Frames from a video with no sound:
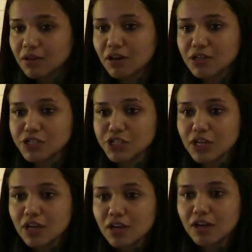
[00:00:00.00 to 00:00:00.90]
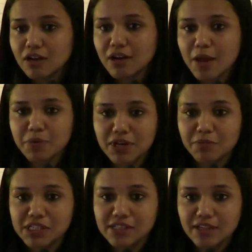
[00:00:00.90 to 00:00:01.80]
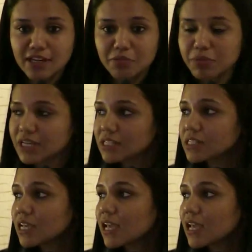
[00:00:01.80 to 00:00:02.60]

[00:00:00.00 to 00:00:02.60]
large epidemics that take place.